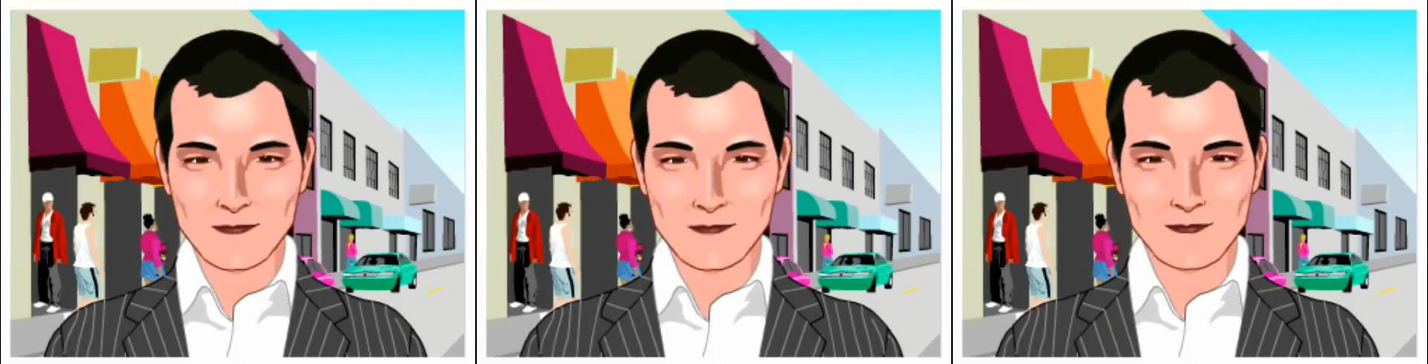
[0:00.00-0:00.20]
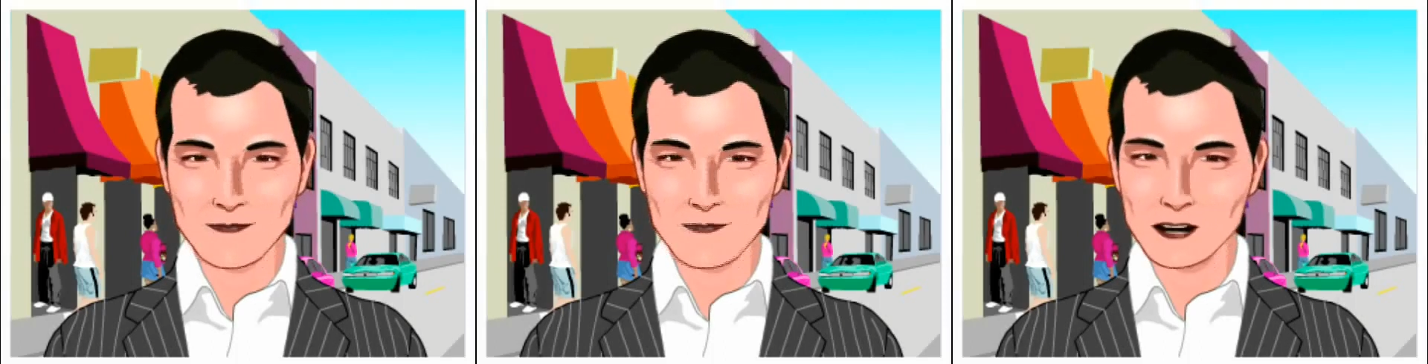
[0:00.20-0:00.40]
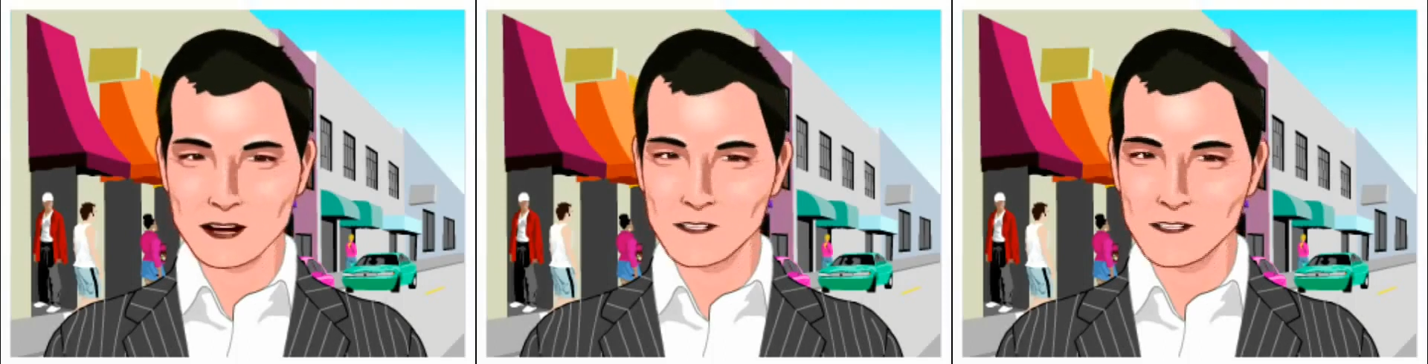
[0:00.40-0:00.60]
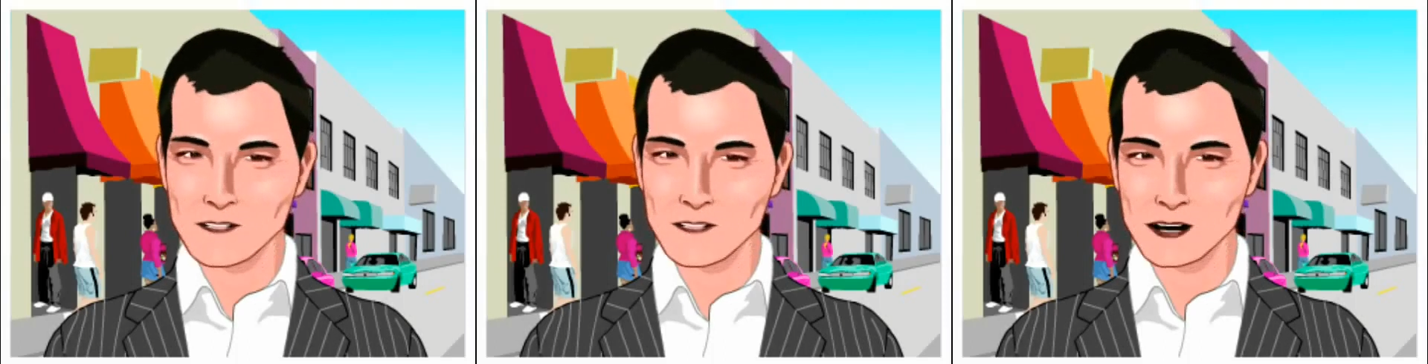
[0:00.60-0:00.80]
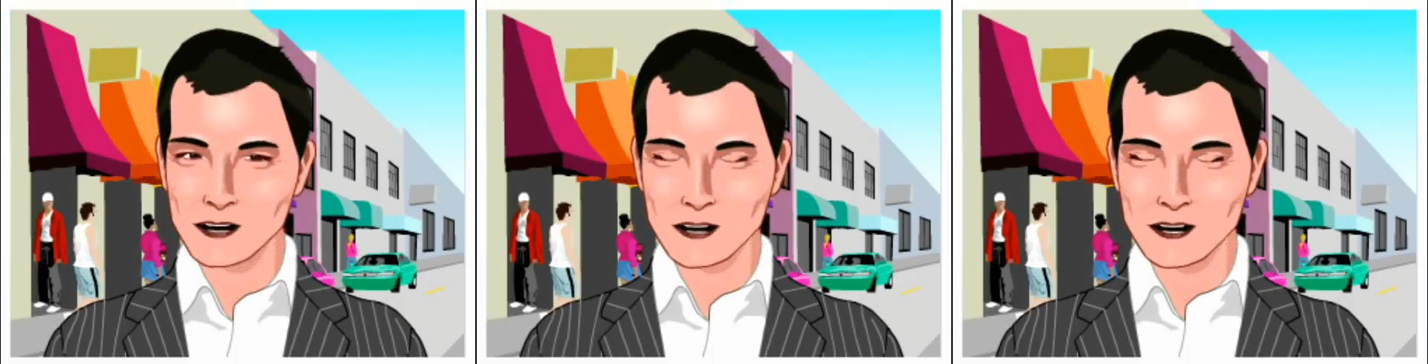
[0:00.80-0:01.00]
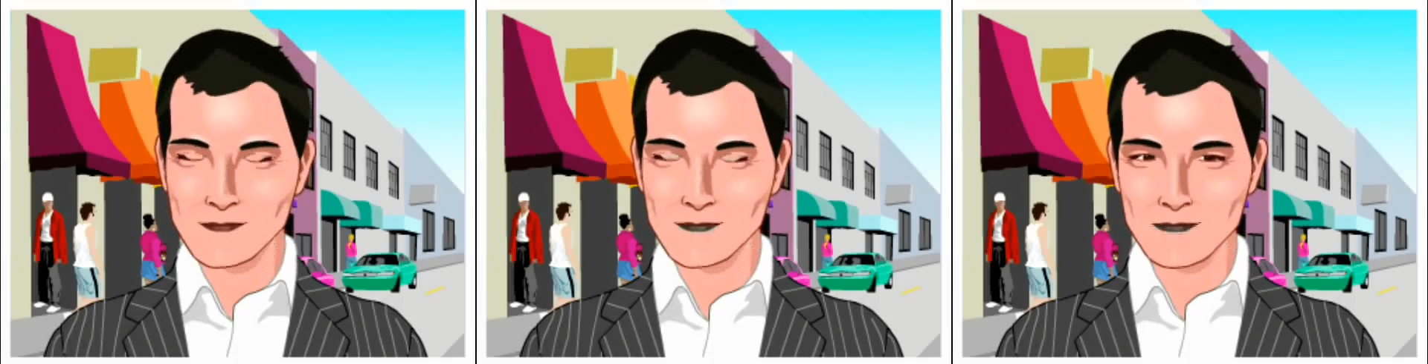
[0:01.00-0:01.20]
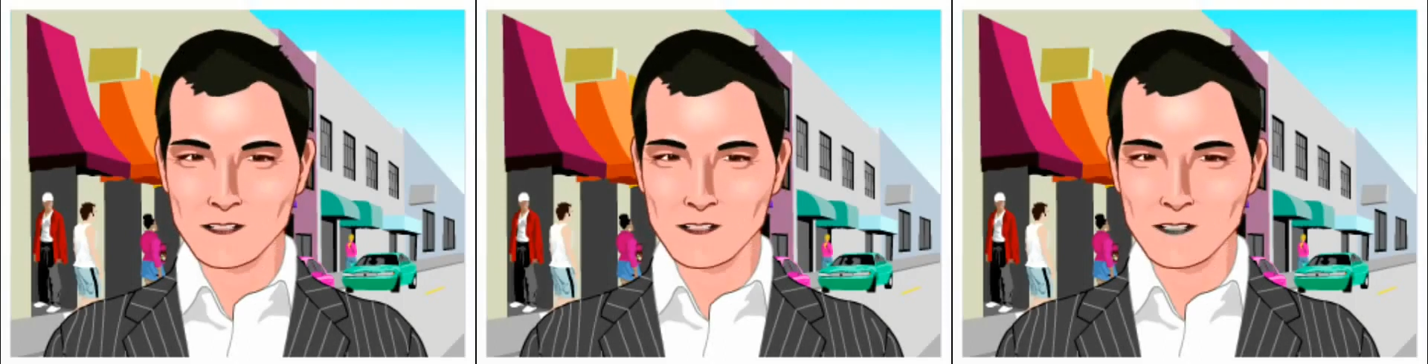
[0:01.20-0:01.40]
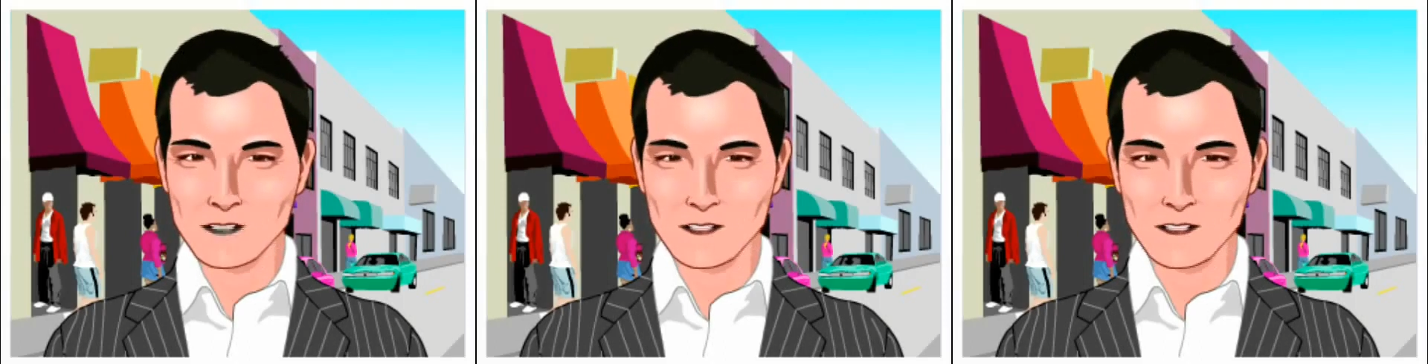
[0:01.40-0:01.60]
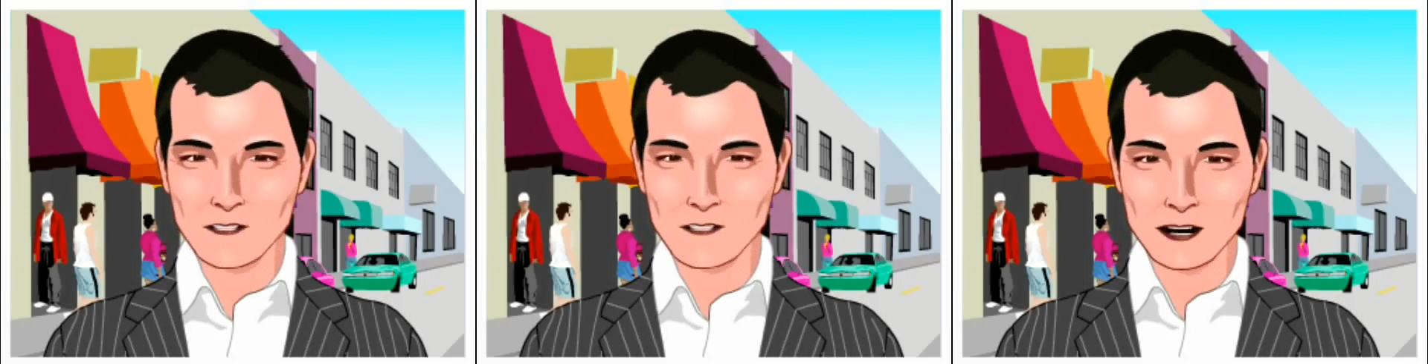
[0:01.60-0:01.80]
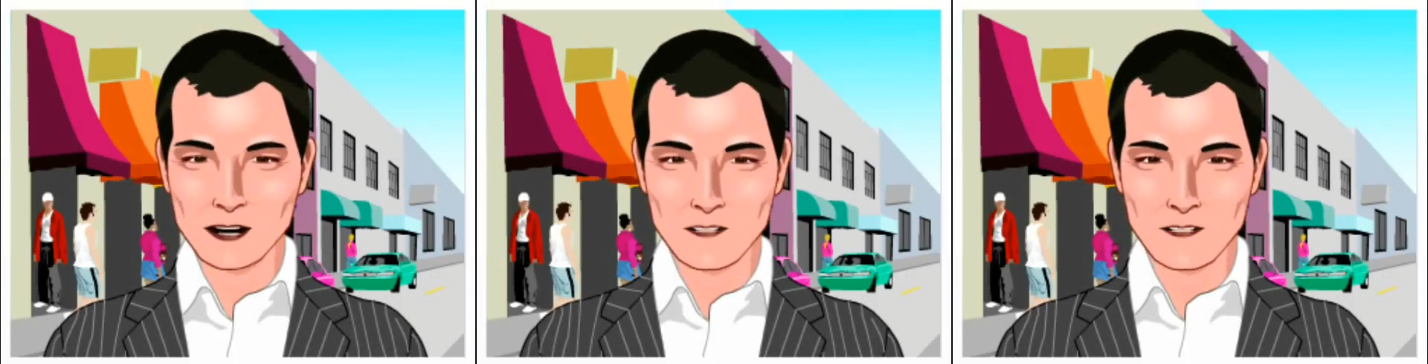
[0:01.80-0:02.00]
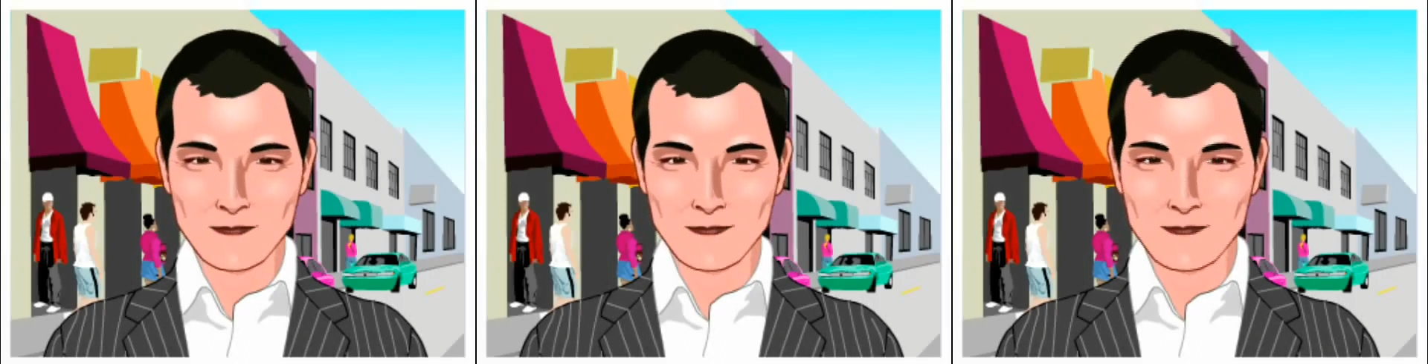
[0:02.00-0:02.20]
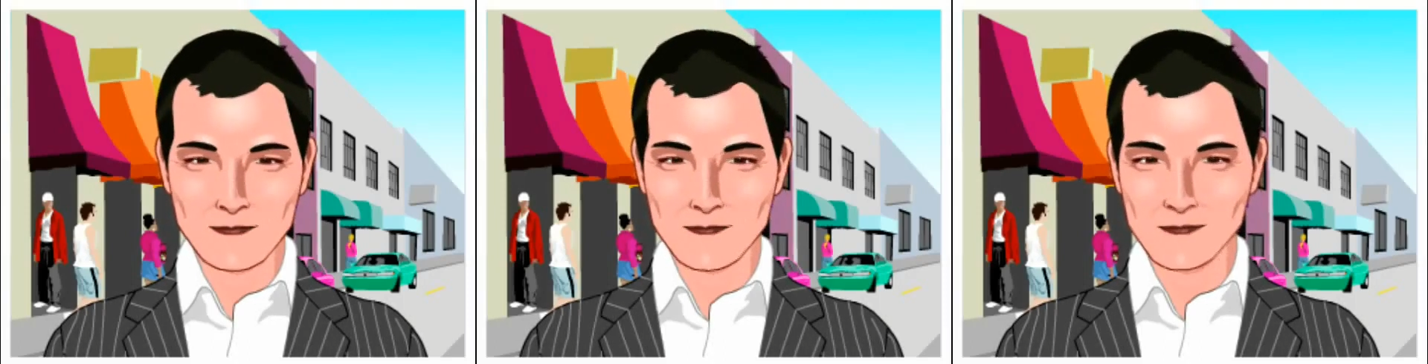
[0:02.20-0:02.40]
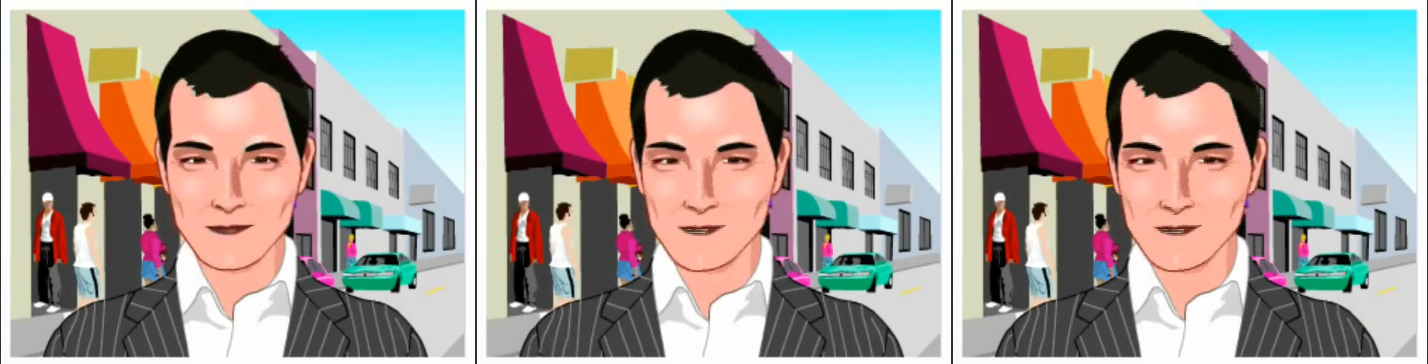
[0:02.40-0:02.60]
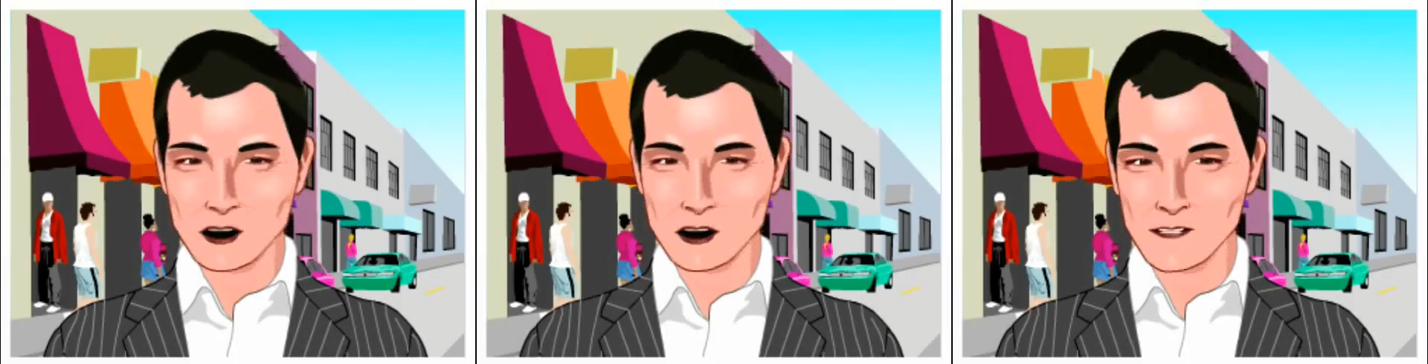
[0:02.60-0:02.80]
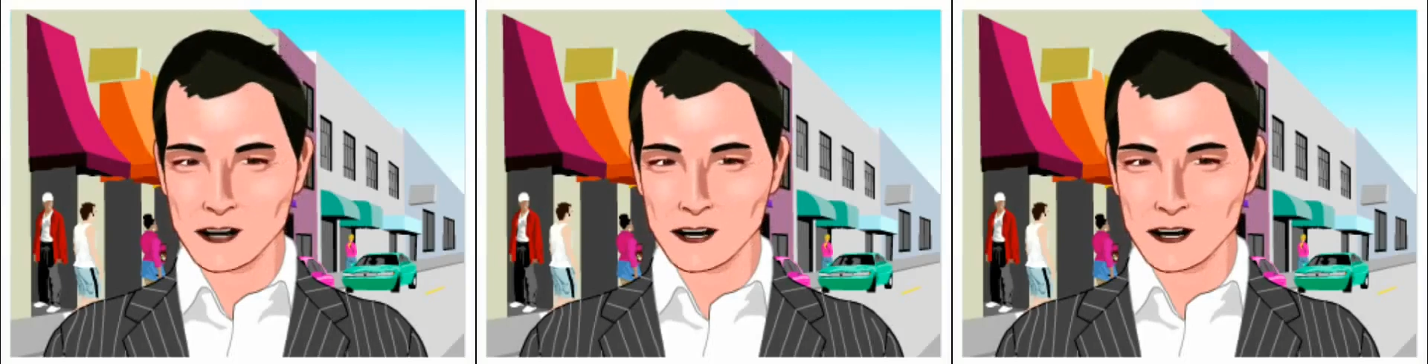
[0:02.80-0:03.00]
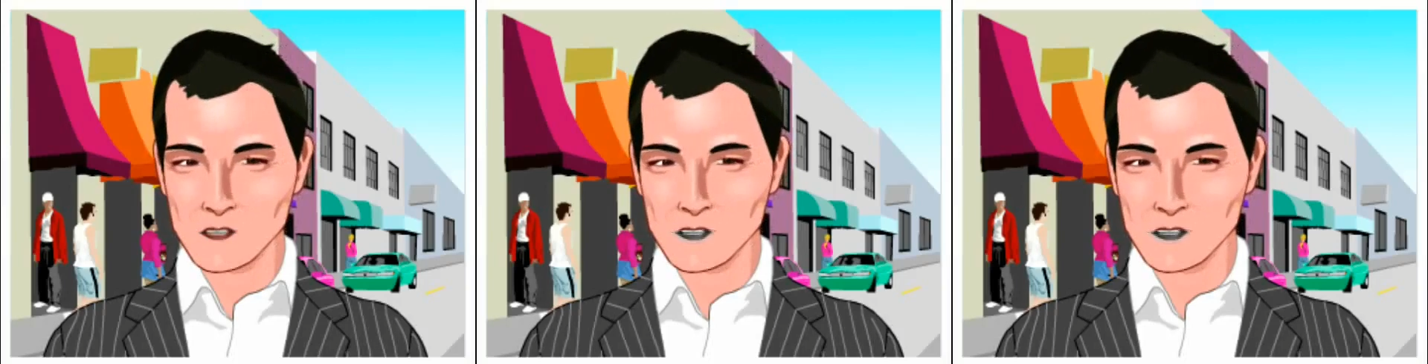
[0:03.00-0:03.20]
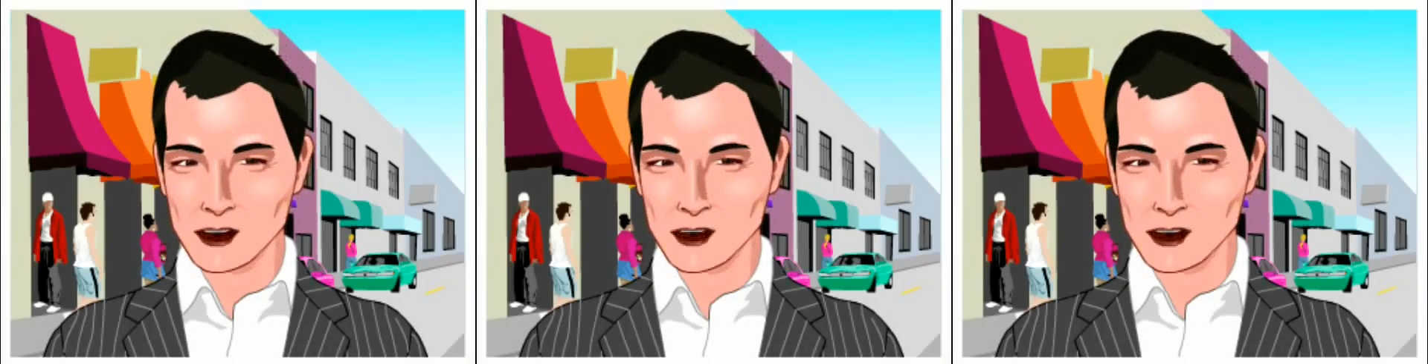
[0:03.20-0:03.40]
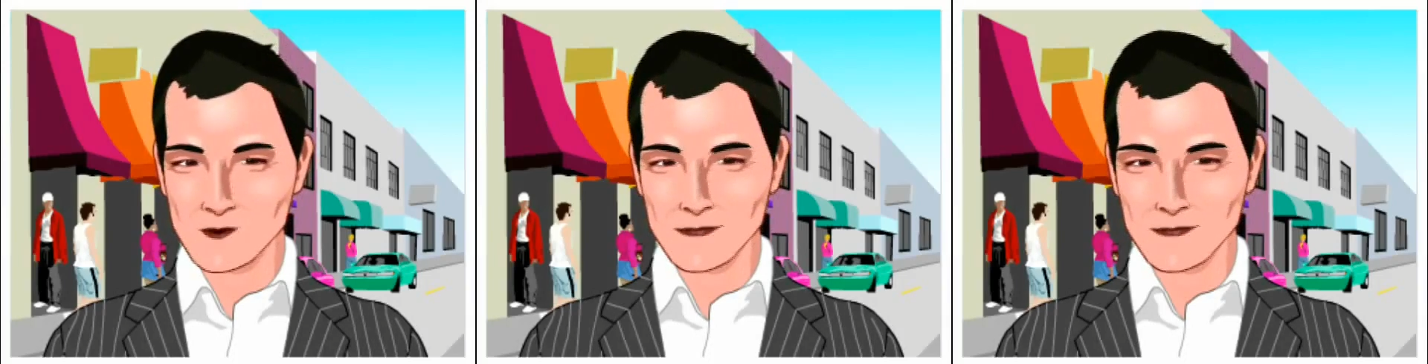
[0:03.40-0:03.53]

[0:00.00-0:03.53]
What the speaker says: in the lane that is closest to the center line.